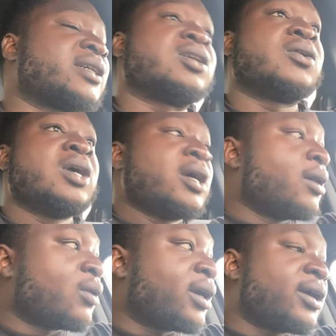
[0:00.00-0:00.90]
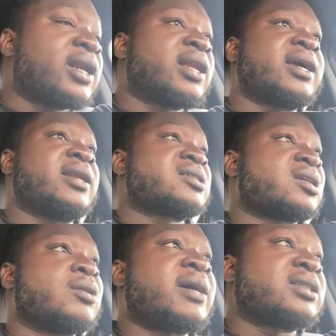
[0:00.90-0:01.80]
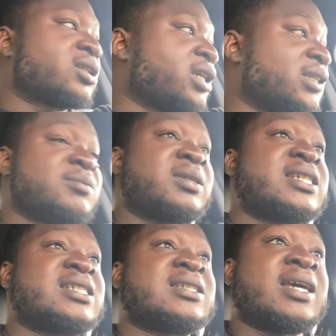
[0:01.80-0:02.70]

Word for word: So we're here in Atlanta, so Monster Customs has